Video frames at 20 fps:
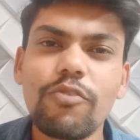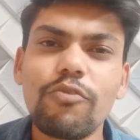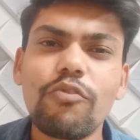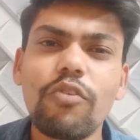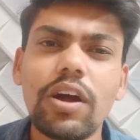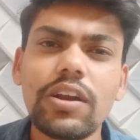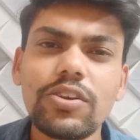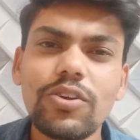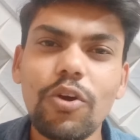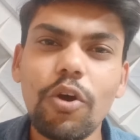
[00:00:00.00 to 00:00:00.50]

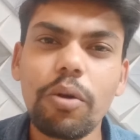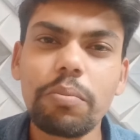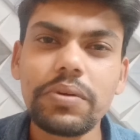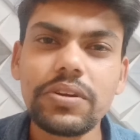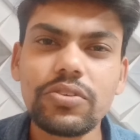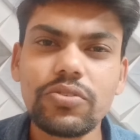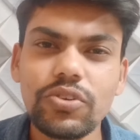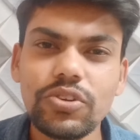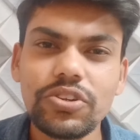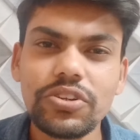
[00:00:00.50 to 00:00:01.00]
one
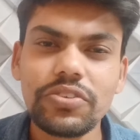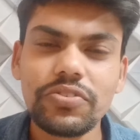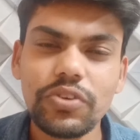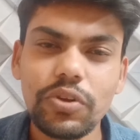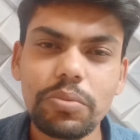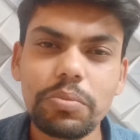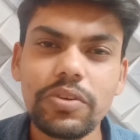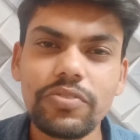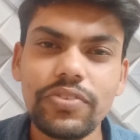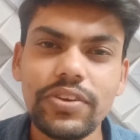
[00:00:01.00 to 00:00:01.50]
common question you
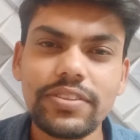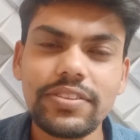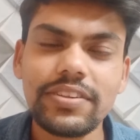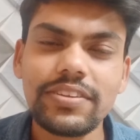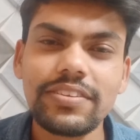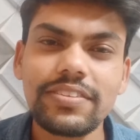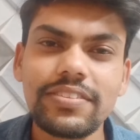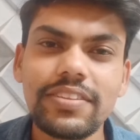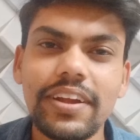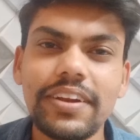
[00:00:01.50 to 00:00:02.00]
will be facing is